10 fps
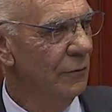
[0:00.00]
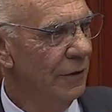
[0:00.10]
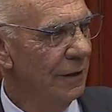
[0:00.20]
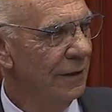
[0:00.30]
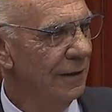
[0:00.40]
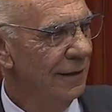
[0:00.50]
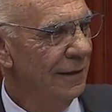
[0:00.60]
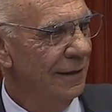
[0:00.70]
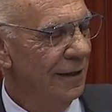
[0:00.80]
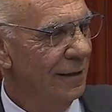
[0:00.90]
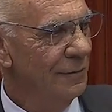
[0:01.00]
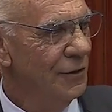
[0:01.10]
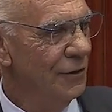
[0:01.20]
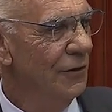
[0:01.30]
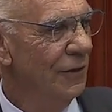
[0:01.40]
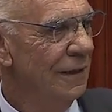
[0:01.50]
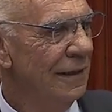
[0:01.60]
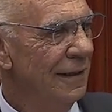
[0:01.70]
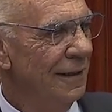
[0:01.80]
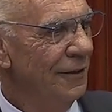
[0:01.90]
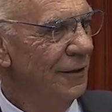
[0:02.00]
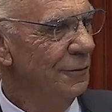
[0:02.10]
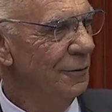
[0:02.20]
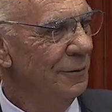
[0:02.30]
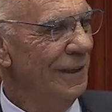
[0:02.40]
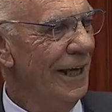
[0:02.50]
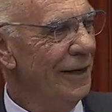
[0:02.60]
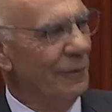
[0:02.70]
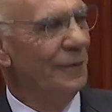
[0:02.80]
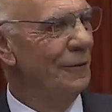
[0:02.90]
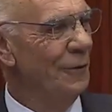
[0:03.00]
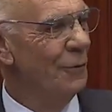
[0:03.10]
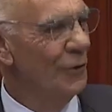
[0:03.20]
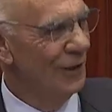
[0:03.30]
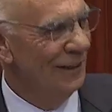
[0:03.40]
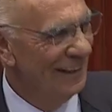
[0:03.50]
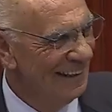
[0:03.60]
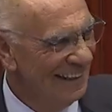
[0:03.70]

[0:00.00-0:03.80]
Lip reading: work, and I'm sure you will be adequately rewarded